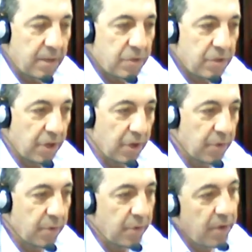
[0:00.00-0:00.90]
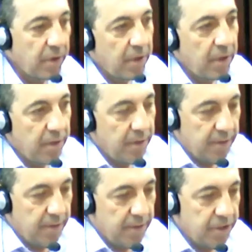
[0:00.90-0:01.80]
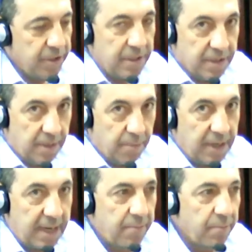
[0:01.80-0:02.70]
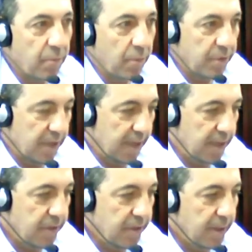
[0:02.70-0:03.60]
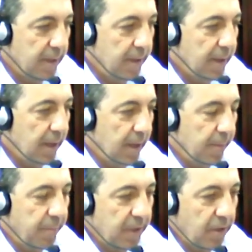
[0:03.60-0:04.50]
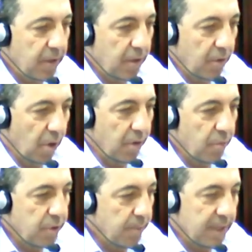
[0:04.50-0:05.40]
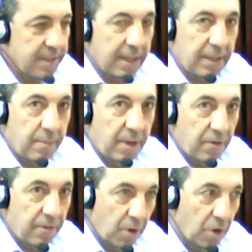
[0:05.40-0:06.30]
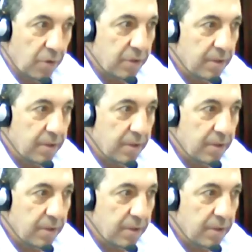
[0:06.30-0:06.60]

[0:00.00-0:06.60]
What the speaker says: So, just in summary again, what we say is, Your Honour, would you please take the matter of blogs?